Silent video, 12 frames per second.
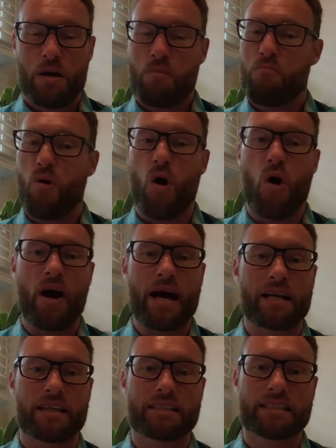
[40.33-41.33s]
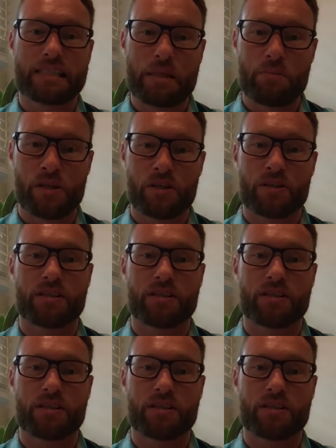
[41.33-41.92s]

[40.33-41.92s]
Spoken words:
Paul had a similar